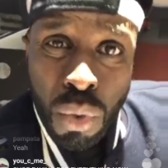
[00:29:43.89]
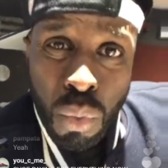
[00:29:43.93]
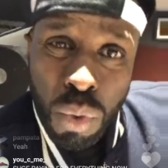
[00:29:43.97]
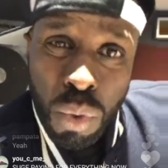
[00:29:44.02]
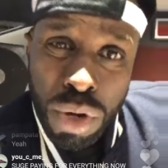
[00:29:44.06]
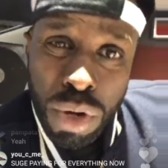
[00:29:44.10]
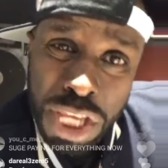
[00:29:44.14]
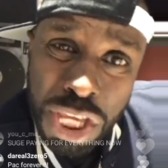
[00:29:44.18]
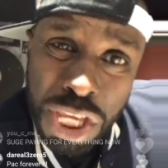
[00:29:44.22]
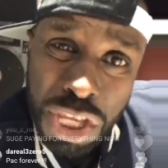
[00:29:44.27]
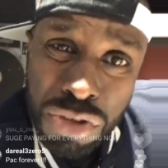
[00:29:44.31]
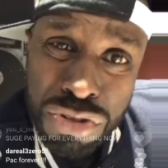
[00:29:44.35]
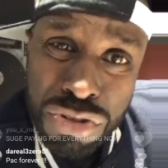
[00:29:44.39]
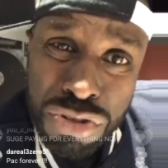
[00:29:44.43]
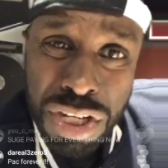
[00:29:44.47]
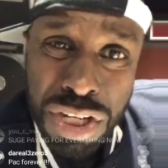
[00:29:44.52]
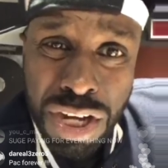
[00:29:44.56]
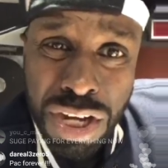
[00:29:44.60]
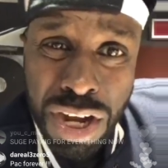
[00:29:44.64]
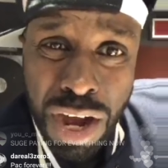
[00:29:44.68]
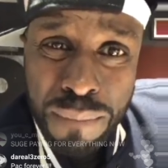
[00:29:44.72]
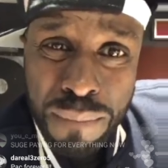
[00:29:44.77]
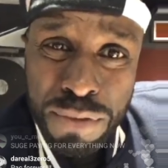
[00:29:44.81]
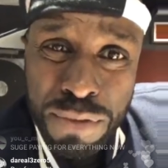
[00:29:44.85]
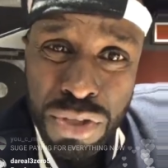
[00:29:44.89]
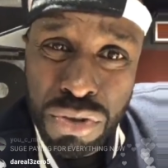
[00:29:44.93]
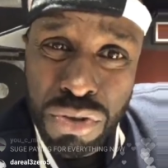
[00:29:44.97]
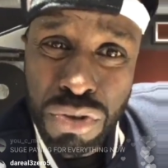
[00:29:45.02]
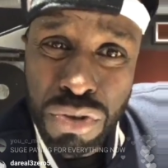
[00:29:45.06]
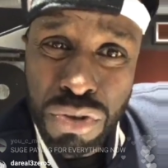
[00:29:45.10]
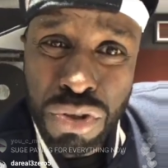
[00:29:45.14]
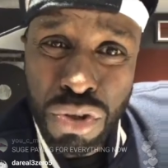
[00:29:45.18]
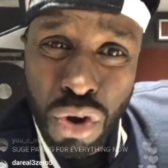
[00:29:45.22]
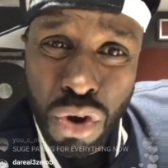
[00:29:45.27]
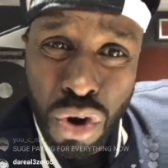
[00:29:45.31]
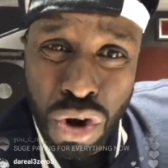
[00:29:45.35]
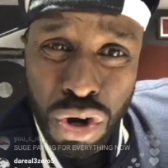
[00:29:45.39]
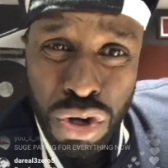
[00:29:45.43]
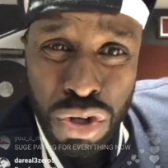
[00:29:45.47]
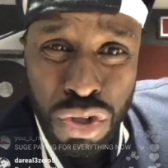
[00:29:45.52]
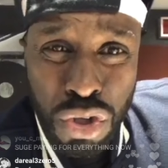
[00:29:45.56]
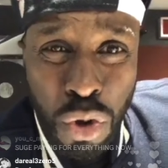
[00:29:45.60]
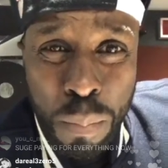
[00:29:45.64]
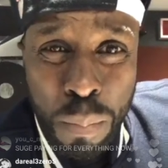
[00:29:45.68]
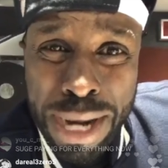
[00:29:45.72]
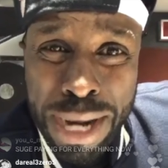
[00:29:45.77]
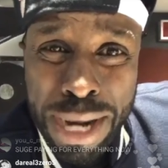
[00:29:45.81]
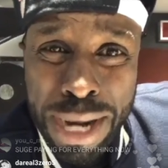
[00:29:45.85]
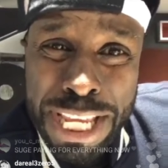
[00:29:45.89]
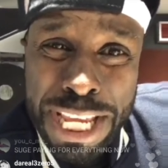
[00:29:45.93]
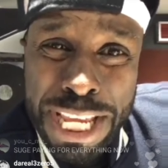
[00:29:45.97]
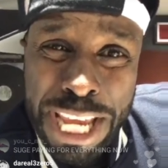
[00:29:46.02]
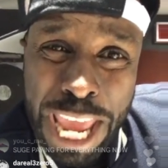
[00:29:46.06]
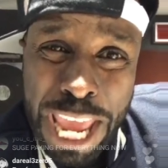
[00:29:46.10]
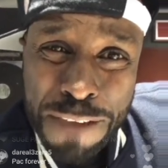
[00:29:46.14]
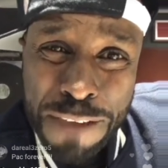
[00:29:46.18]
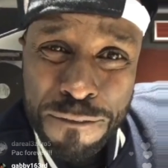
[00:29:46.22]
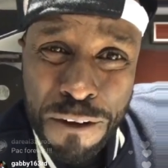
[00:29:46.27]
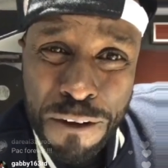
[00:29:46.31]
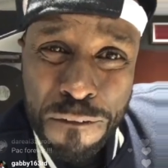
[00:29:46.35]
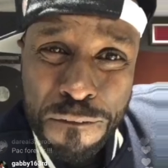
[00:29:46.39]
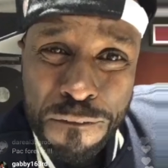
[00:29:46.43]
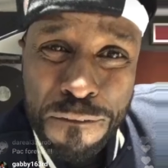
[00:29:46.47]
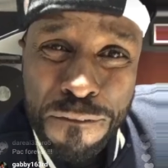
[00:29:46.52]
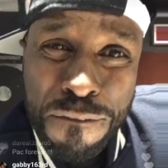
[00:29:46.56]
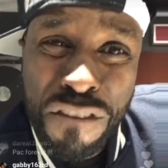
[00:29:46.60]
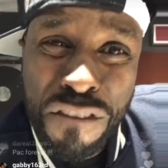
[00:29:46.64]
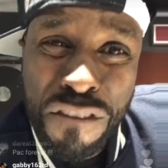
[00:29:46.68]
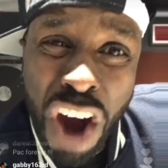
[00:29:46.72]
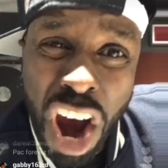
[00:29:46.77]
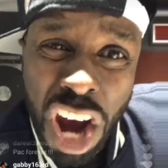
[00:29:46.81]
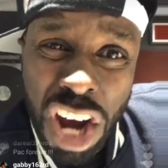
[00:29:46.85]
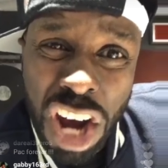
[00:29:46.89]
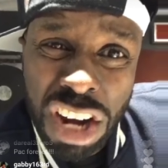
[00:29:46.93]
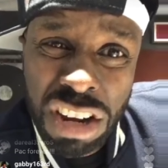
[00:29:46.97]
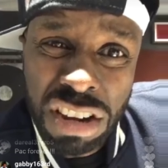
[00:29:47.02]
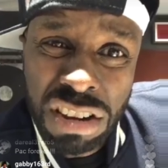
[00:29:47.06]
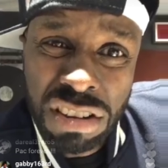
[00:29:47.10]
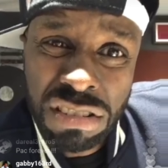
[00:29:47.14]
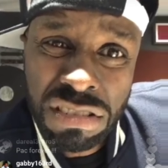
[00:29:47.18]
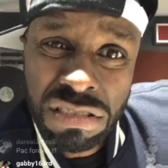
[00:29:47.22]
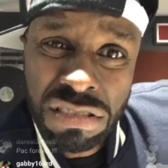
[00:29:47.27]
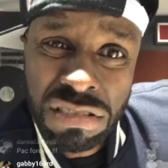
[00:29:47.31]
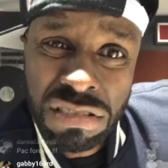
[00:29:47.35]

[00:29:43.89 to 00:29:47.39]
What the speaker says: When he used to come to New York, nobody gave a fuck.